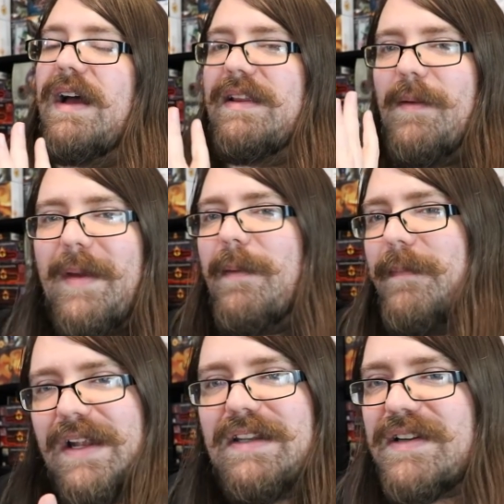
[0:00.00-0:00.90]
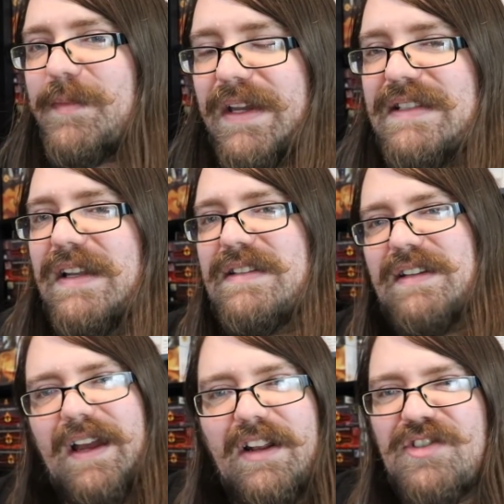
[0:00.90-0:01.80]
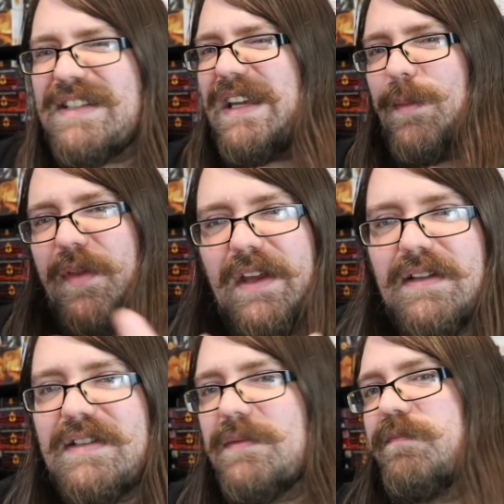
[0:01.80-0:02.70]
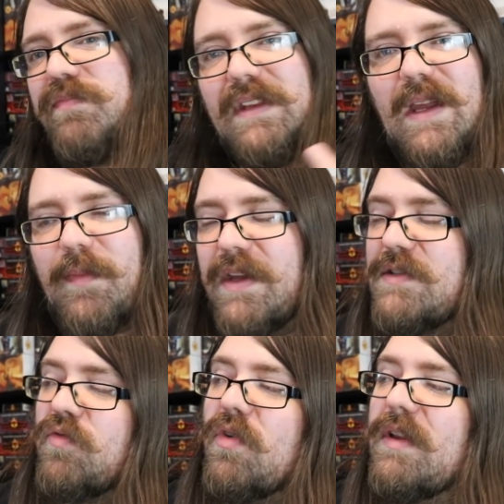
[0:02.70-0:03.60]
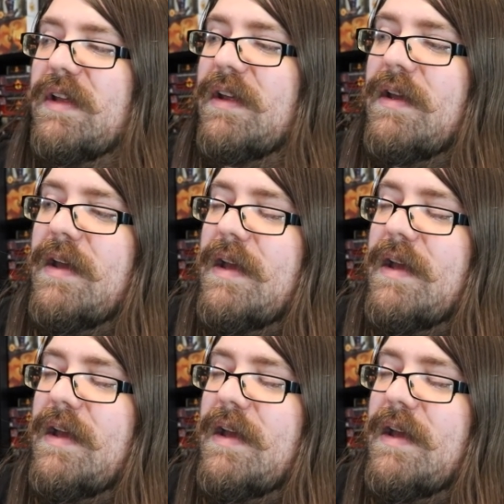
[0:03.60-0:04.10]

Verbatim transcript: it, it, it does make sense to kind of just keep things keep things rolling.